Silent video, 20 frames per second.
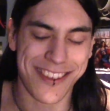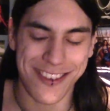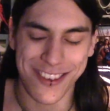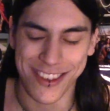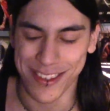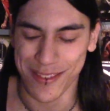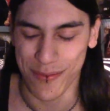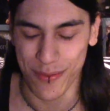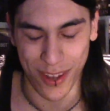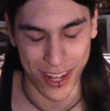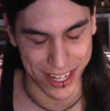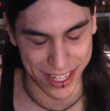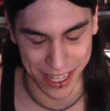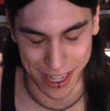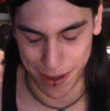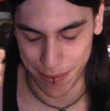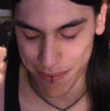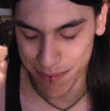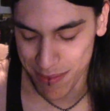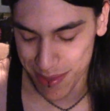he fucked
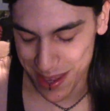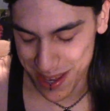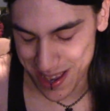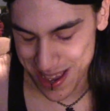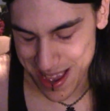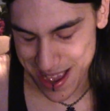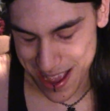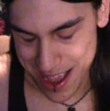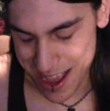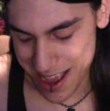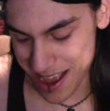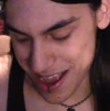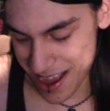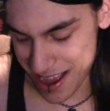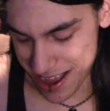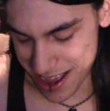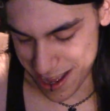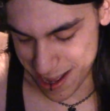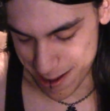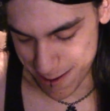up.
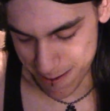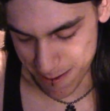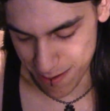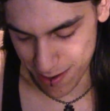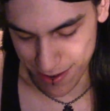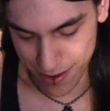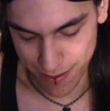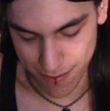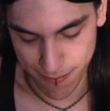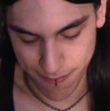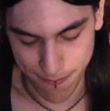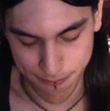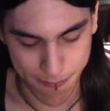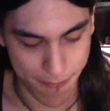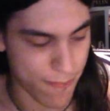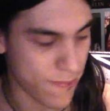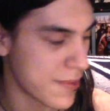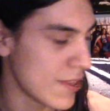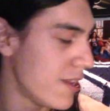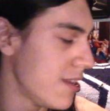
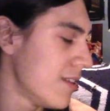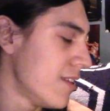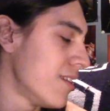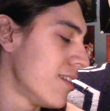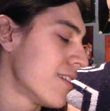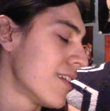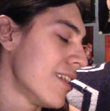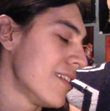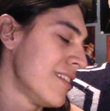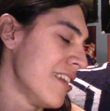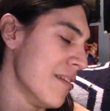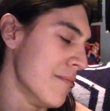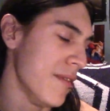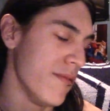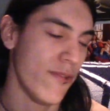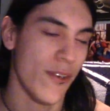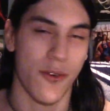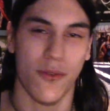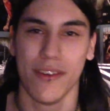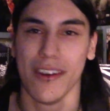God damn it,
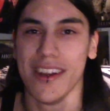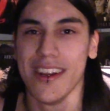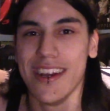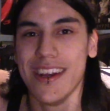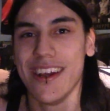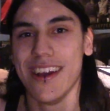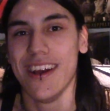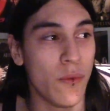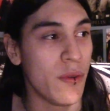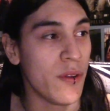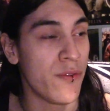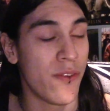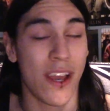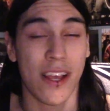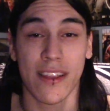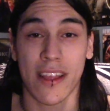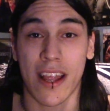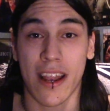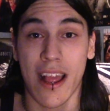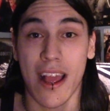phone. When we
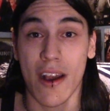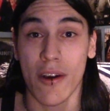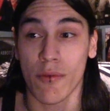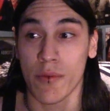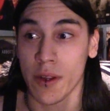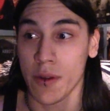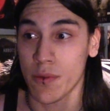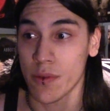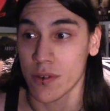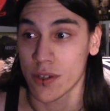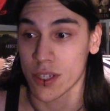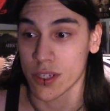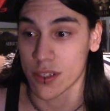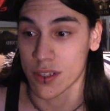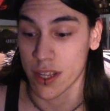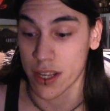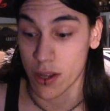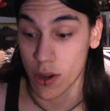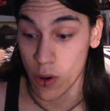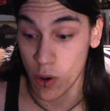found that out, we were just
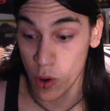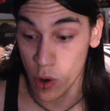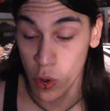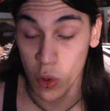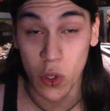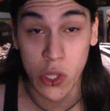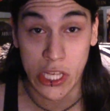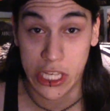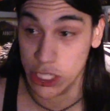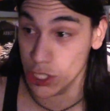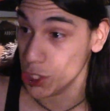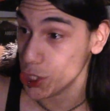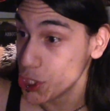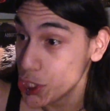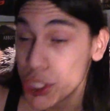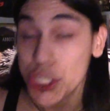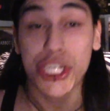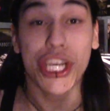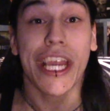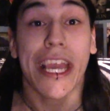like, holy
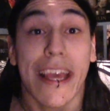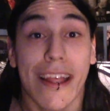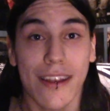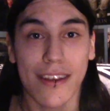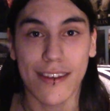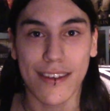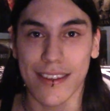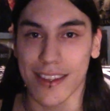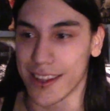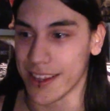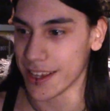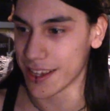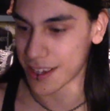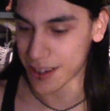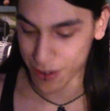shit. Like,